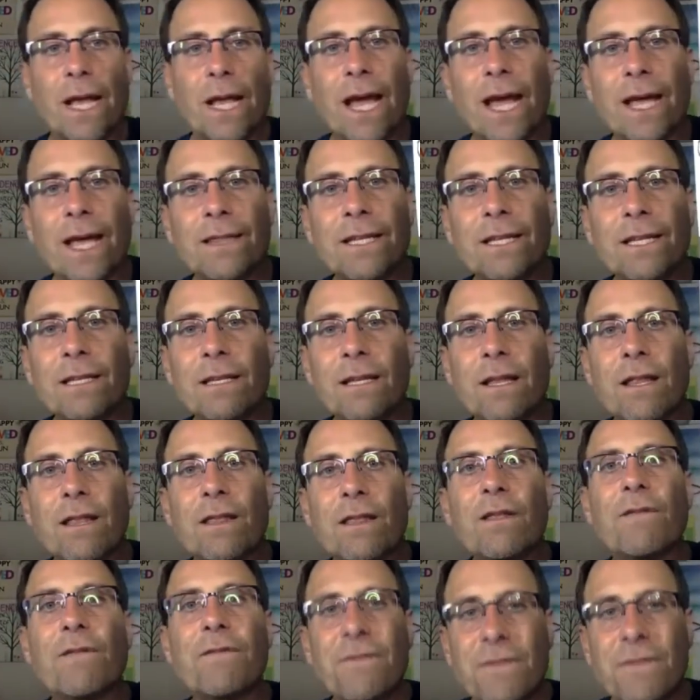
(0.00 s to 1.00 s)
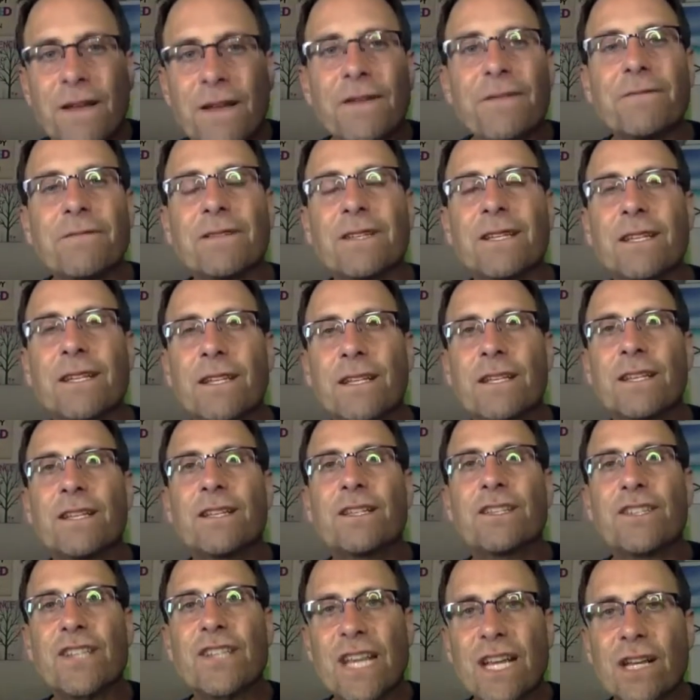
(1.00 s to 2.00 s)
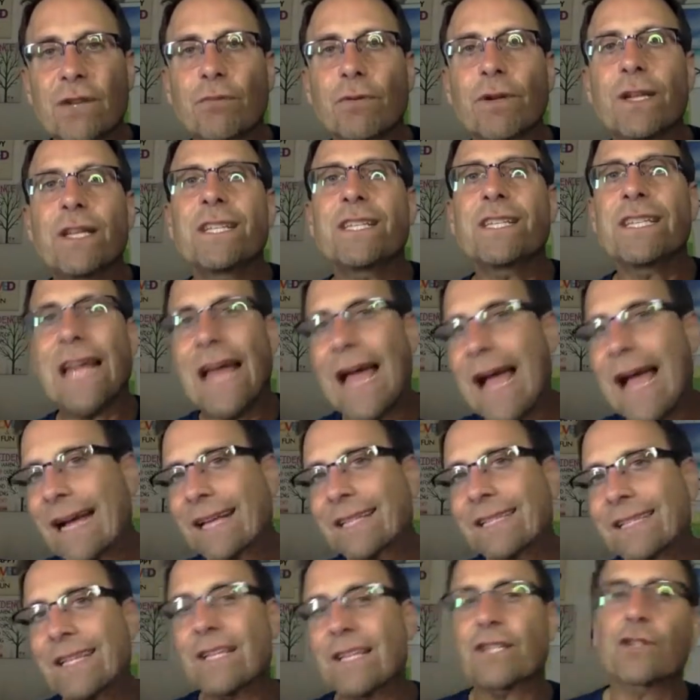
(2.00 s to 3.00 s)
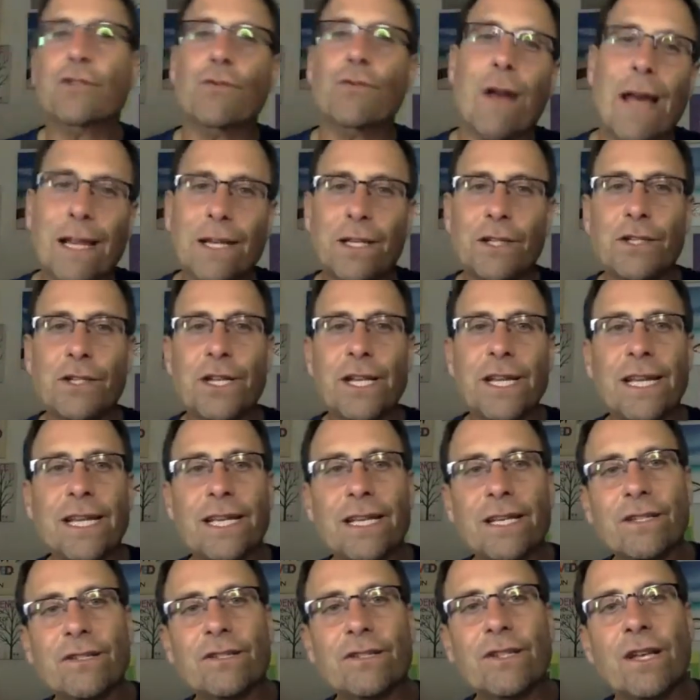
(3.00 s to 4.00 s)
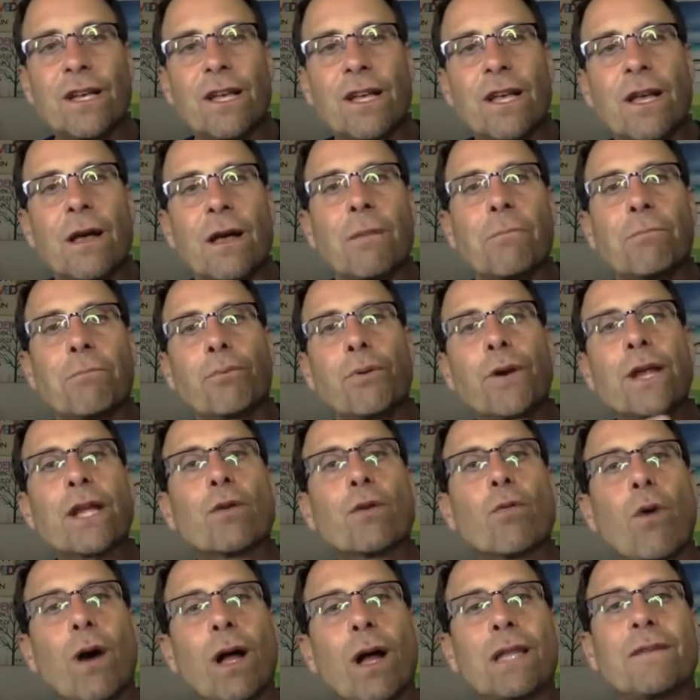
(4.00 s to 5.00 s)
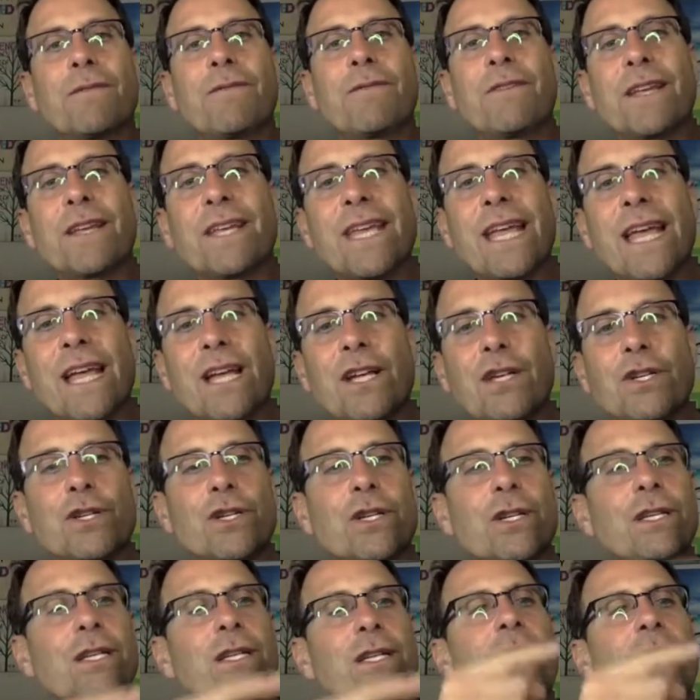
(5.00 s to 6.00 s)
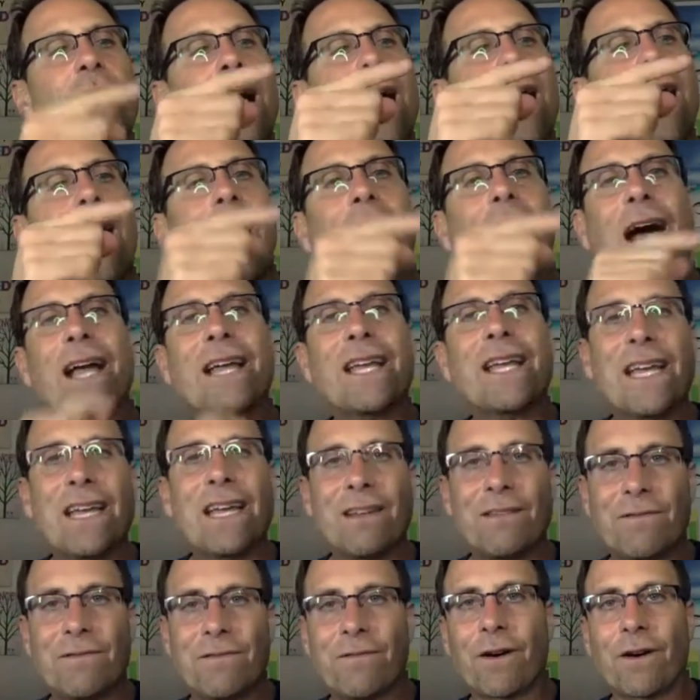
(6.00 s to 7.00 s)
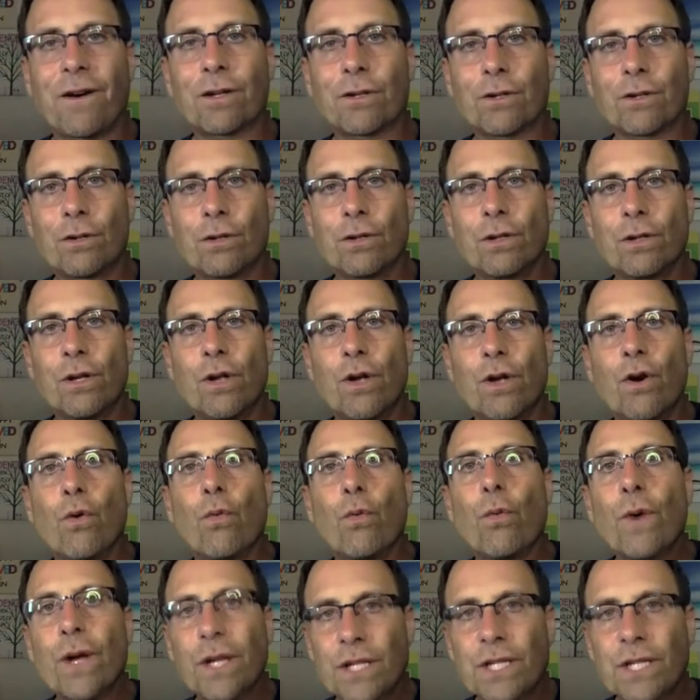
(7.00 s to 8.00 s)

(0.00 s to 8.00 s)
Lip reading: And then the fifth secret tactic strategy is pre-qualification high-end funnel, which